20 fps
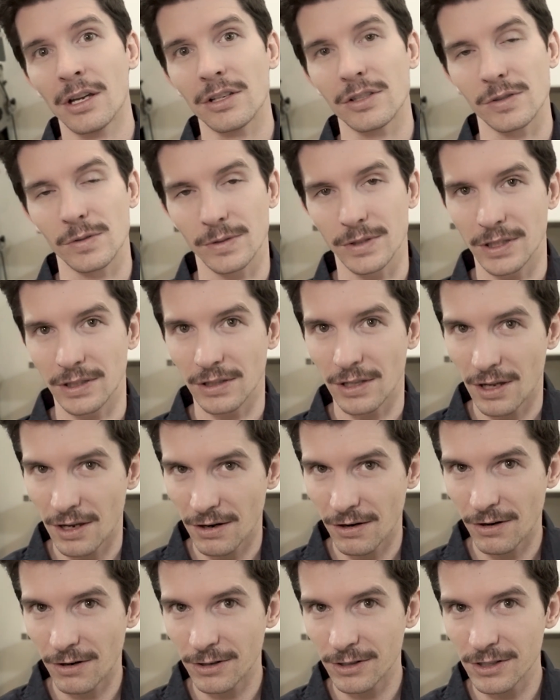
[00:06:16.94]
So it's a
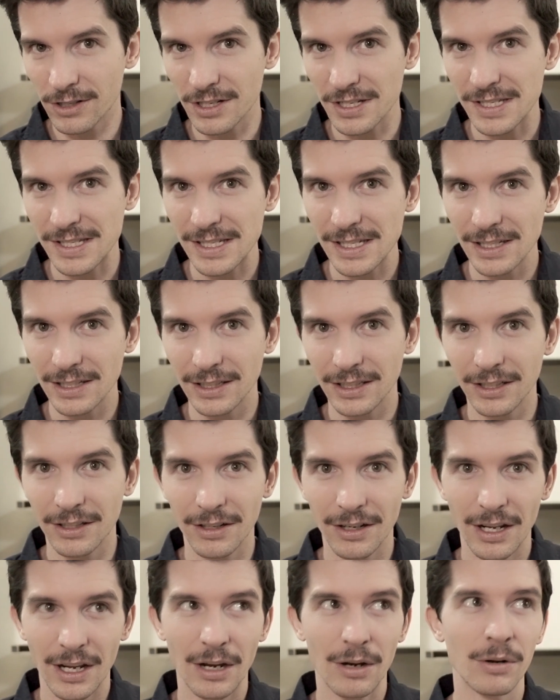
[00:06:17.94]
lot harder to see in
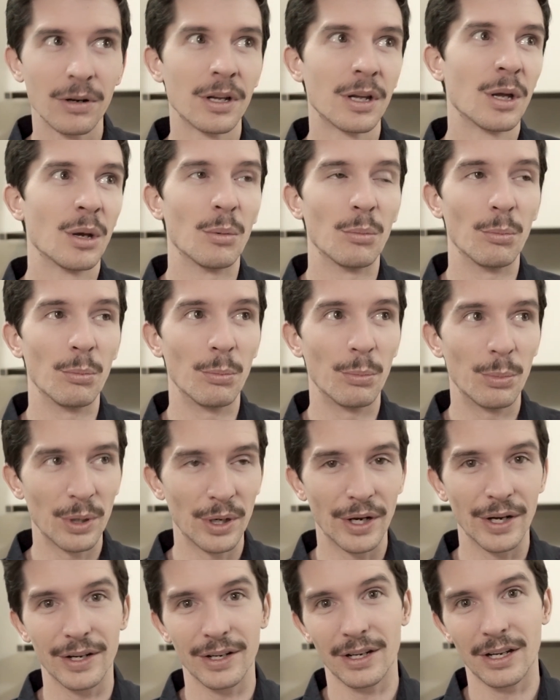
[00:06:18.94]
here now,
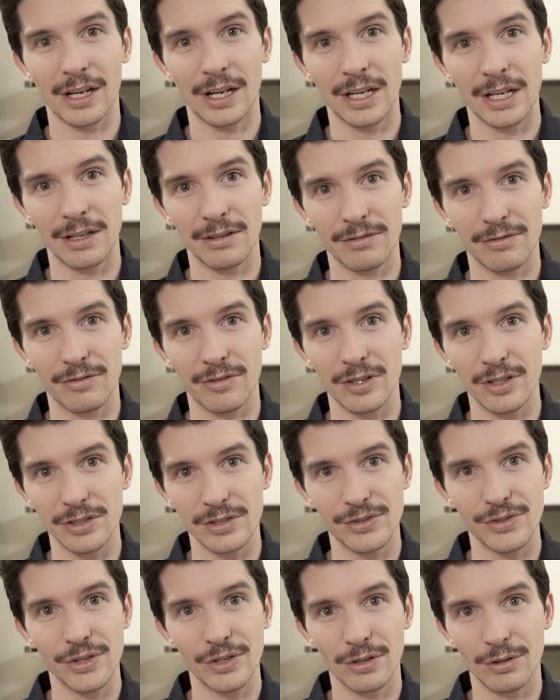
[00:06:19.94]
but I have
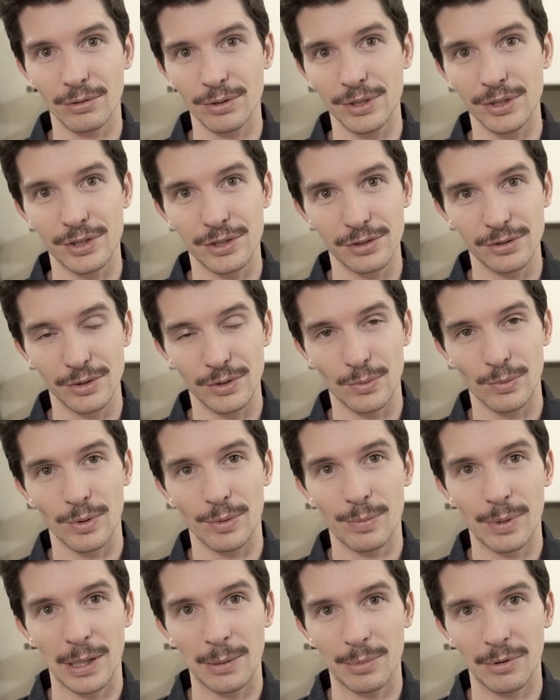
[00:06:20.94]
zero issues
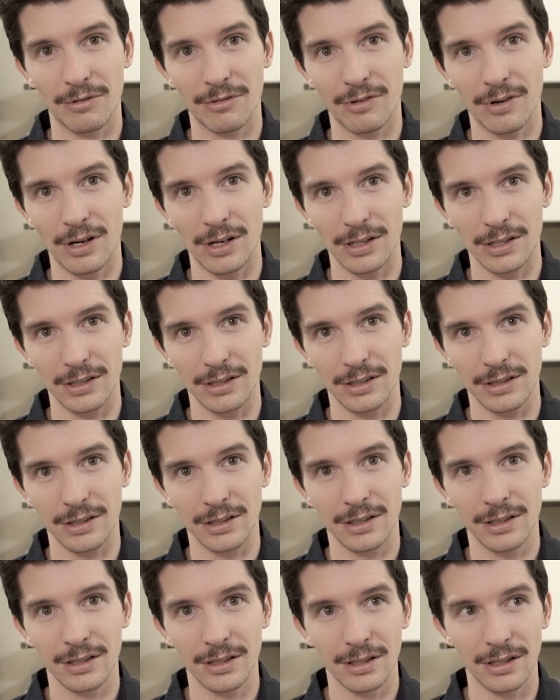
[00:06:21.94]
with paper
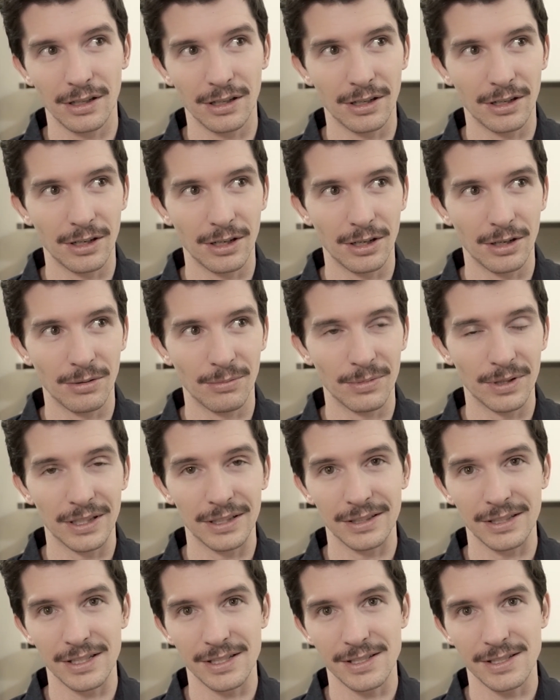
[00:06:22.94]
fogging um,
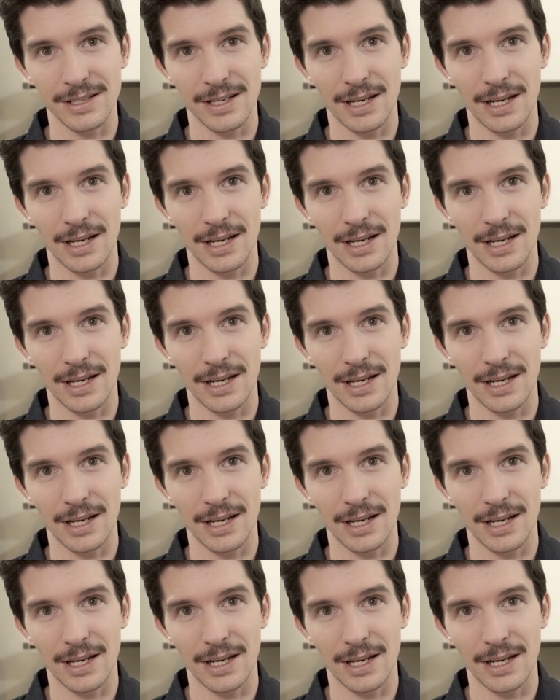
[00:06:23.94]
unless